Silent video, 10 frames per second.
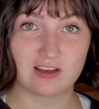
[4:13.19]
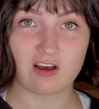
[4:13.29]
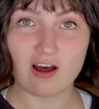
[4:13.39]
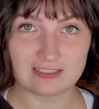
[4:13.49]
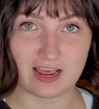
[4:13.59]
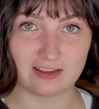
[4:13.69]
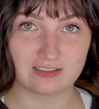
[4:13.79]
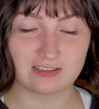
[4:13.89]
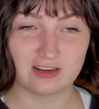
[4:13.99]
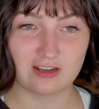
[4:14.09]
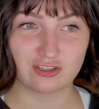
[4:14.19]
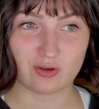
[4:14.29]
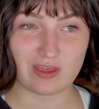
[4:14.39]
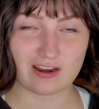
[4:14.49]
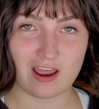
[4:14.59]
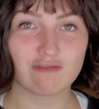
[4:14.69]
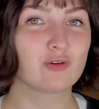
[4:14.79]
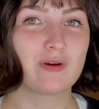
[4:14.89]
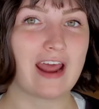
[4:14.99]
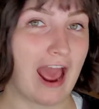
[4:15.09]
contest so that
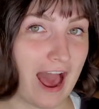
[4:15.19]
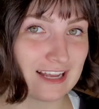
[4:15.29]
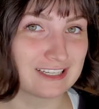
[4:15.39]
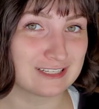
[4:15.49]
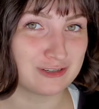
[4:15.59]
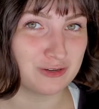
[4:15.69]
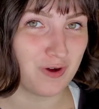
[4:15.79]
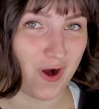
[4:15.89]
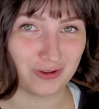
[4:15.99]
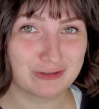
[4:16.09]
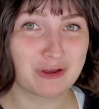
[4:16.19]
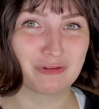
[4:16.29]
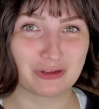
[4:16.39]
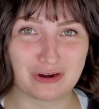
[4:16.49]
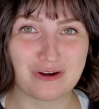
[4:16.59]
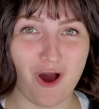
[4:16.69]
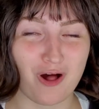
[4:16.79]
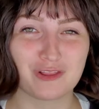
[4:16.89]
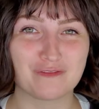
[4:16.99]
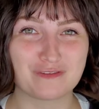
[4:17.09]
everyone has to also learn
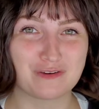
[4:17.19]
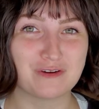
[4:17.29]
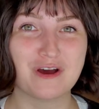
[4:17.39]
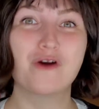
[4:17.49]
all of the